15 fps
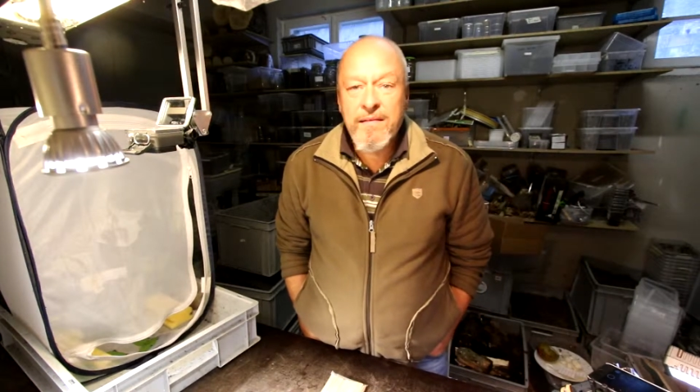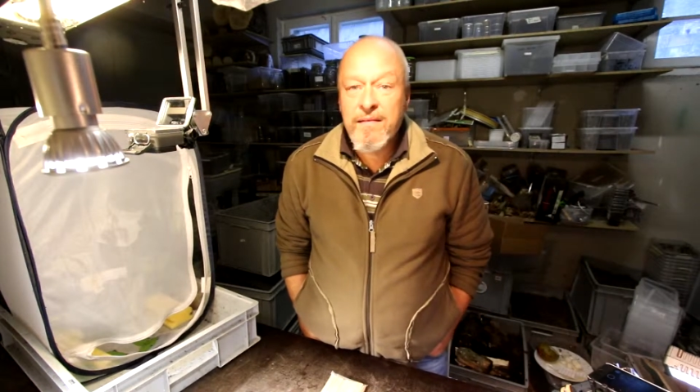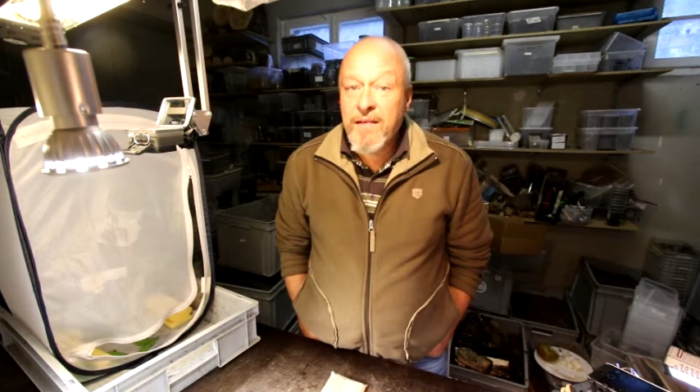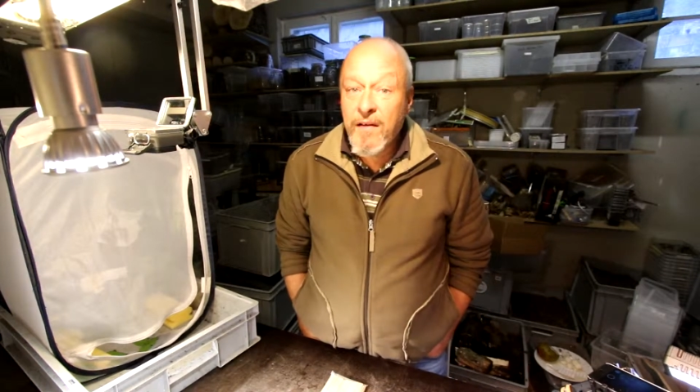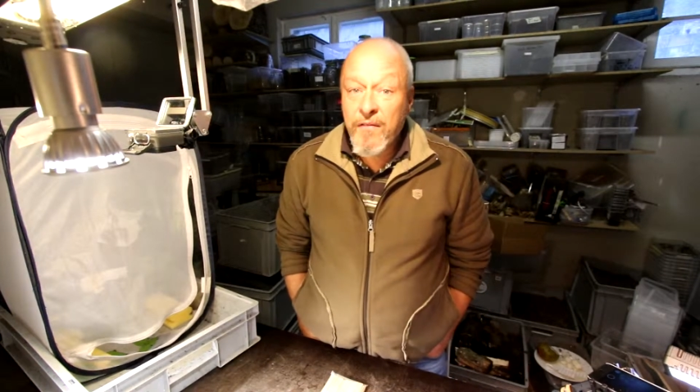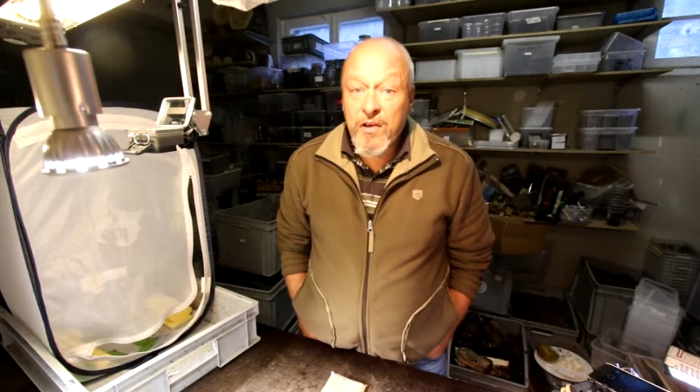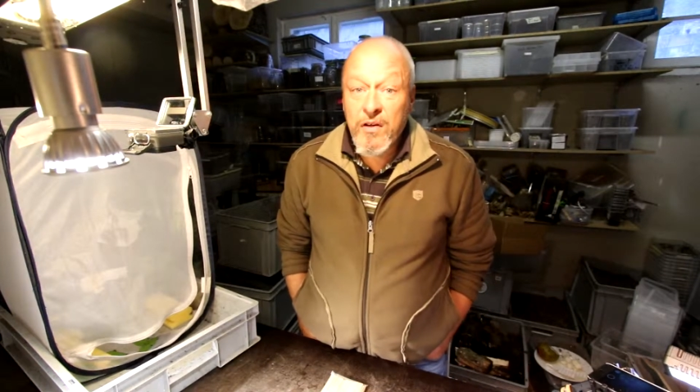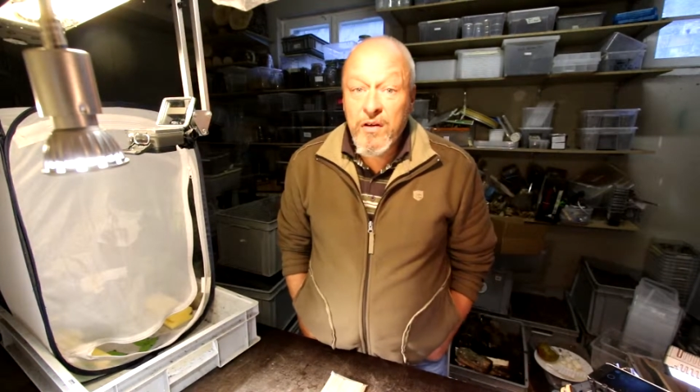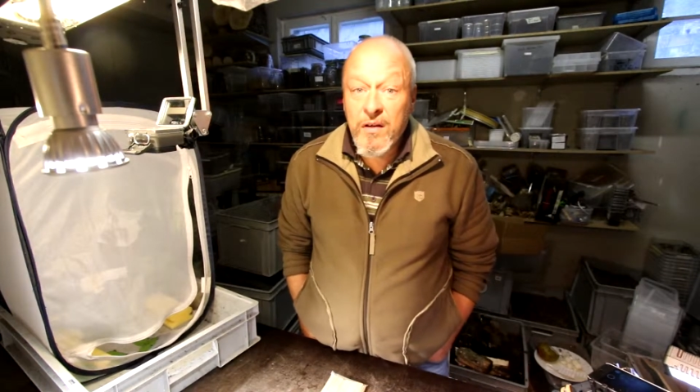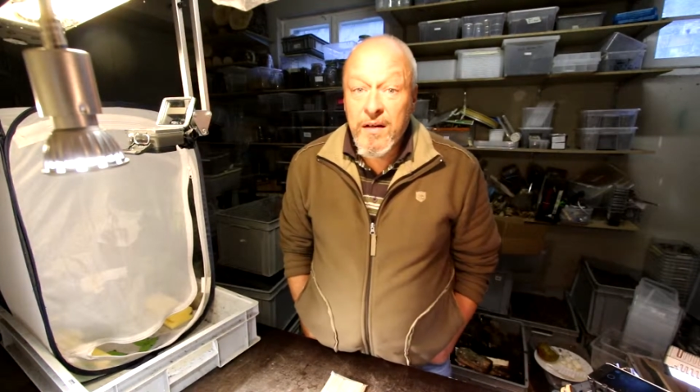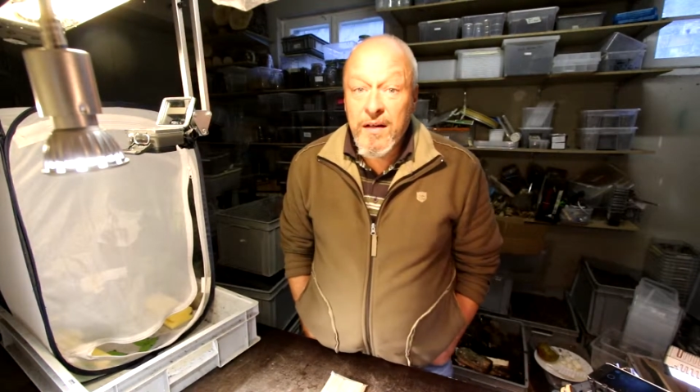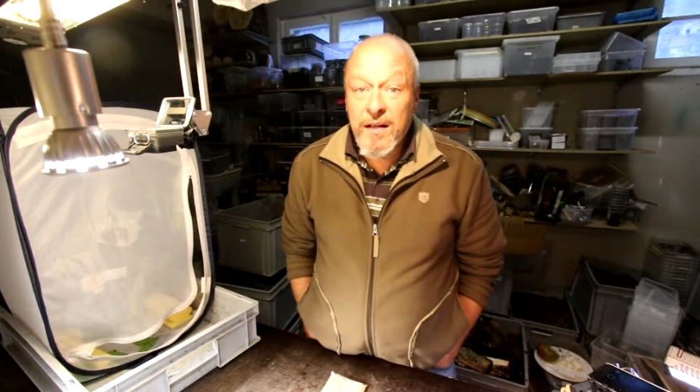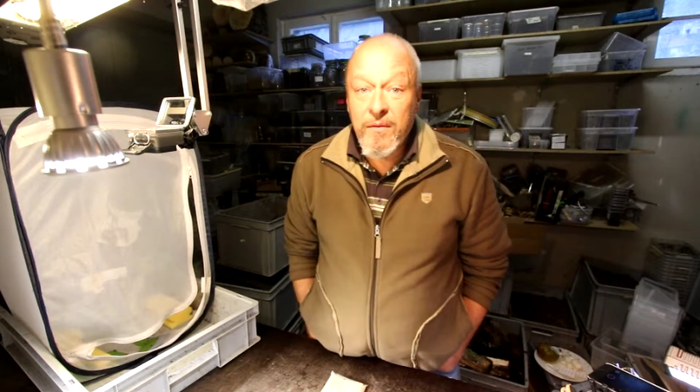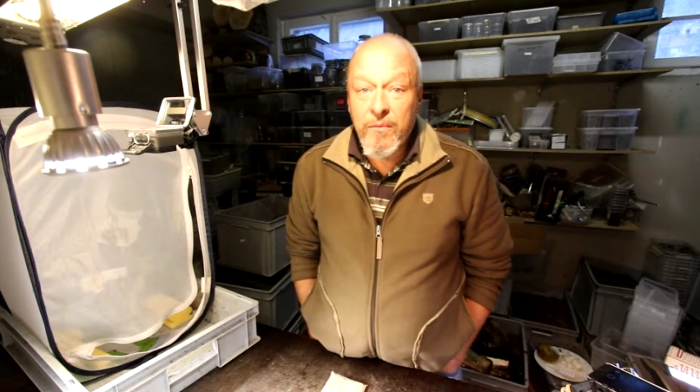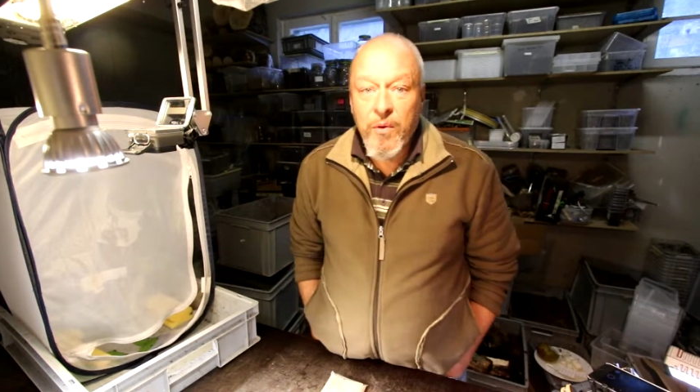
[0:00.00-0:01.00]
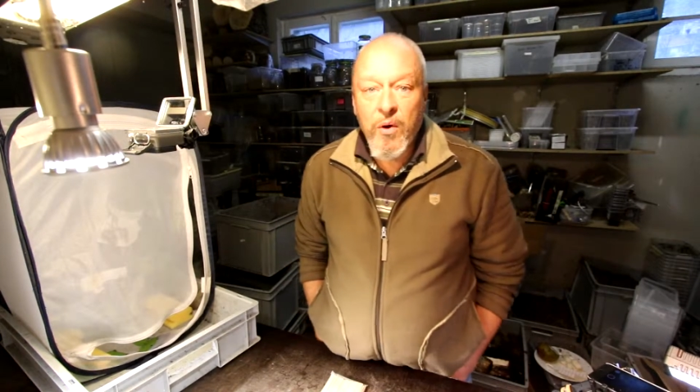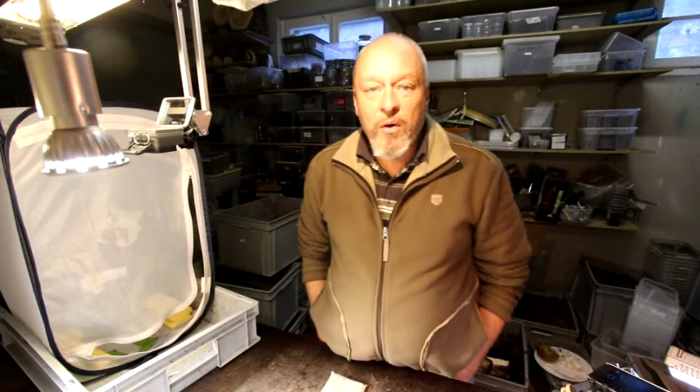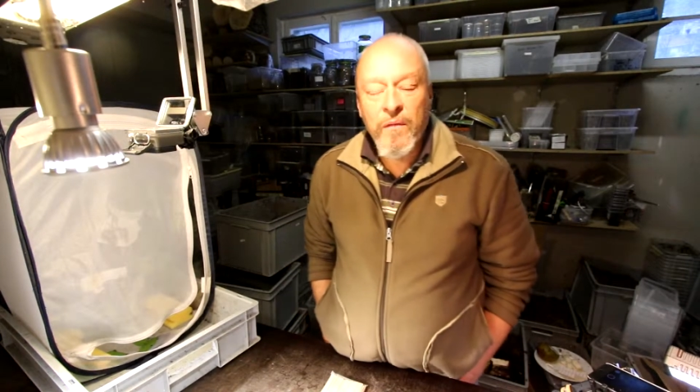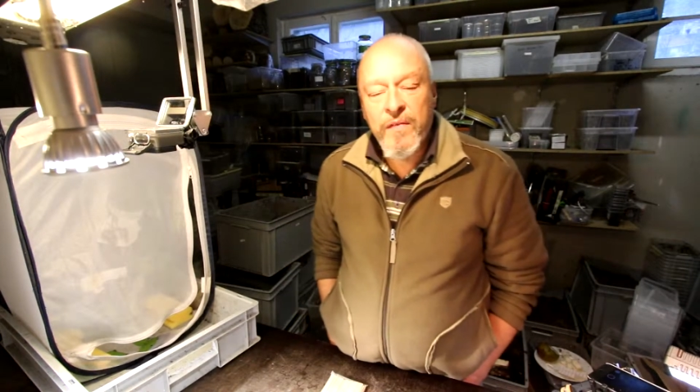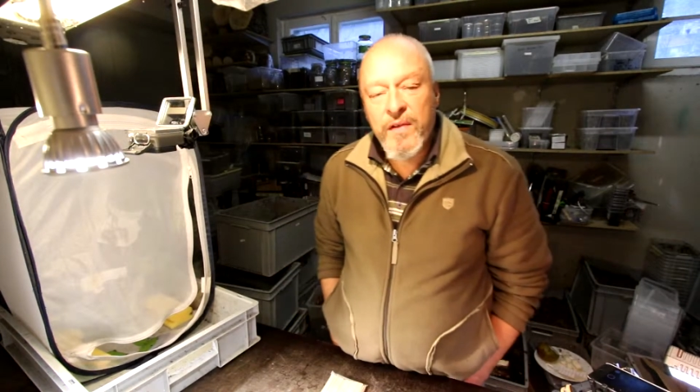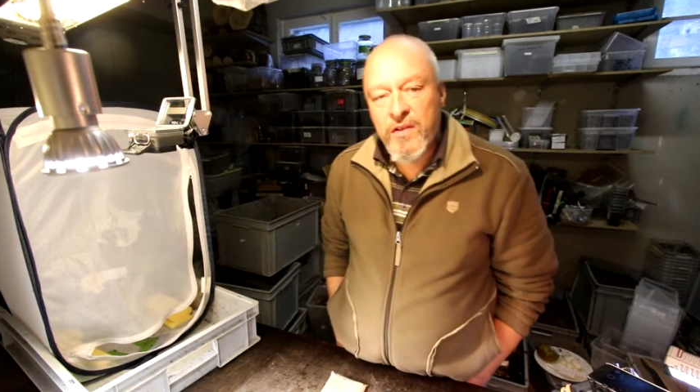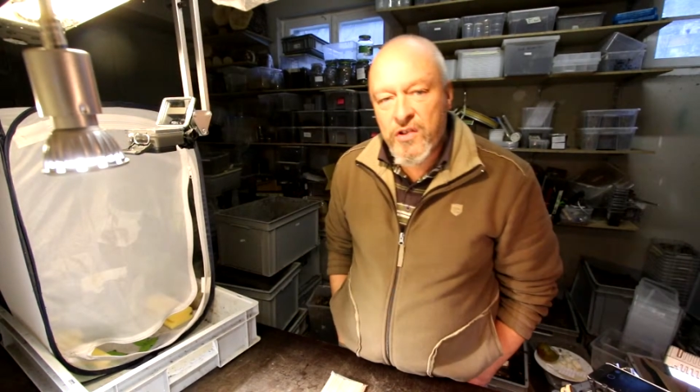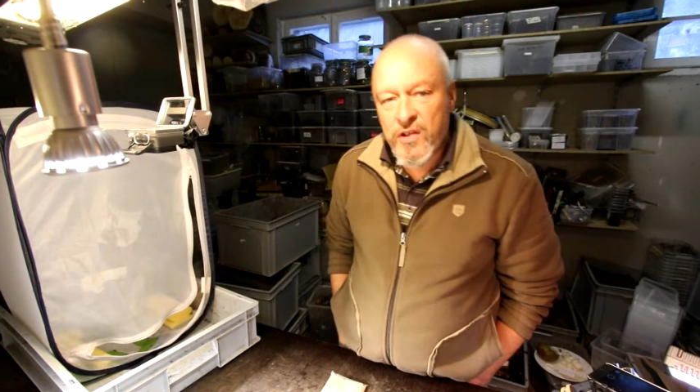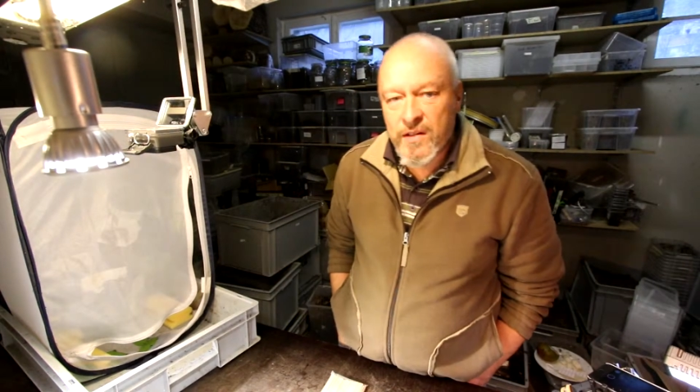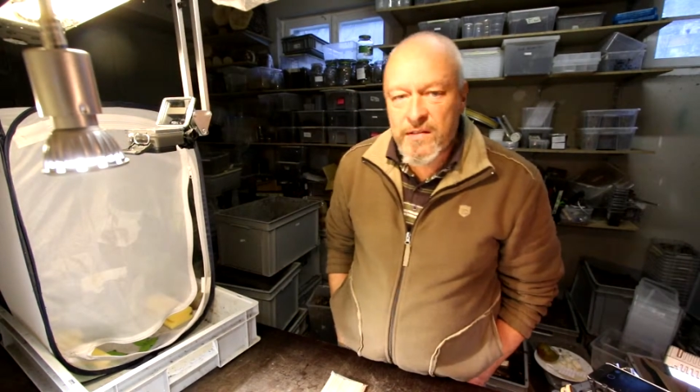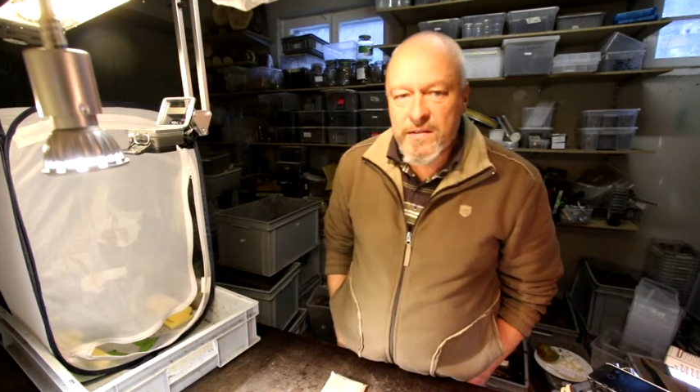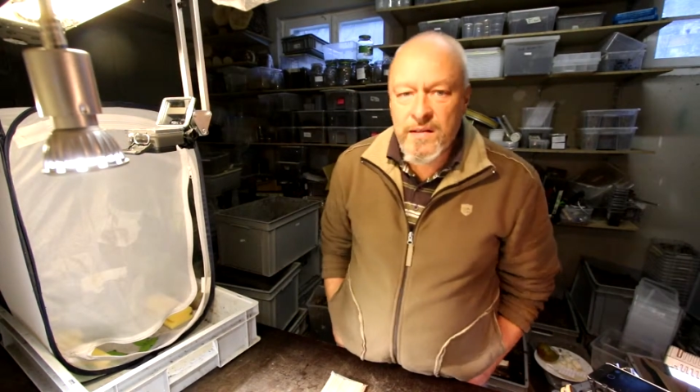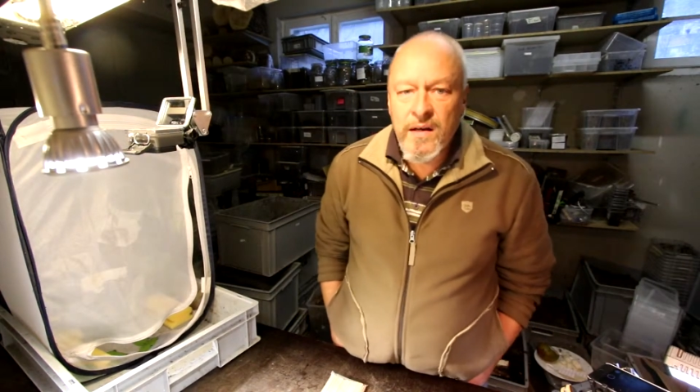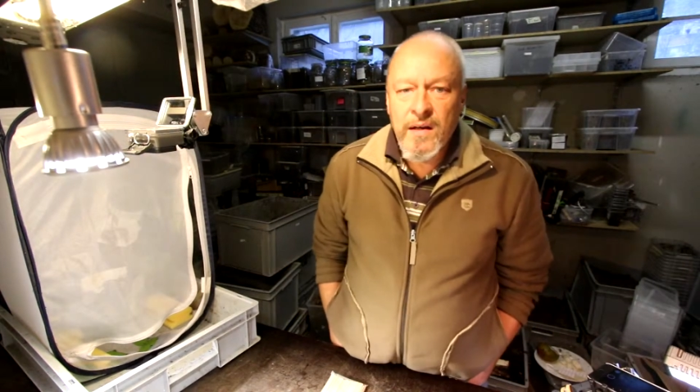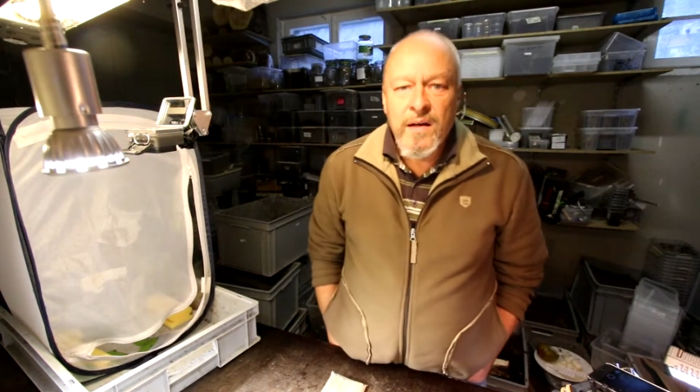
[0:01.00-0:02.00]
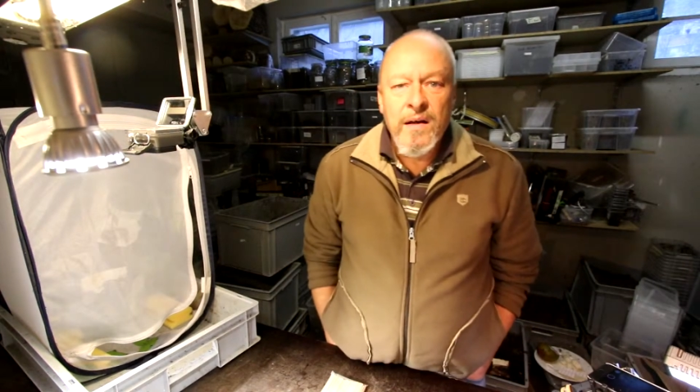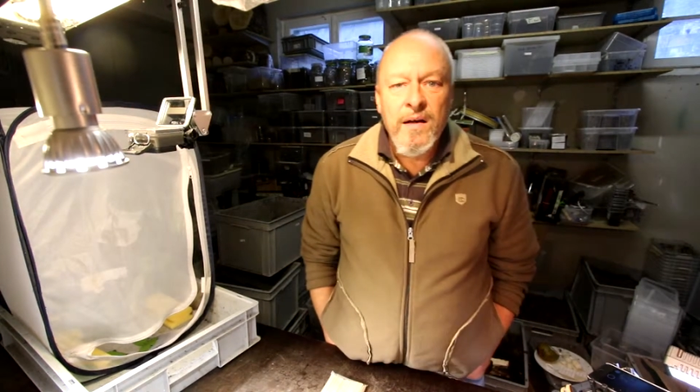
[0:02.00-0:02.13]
several advantages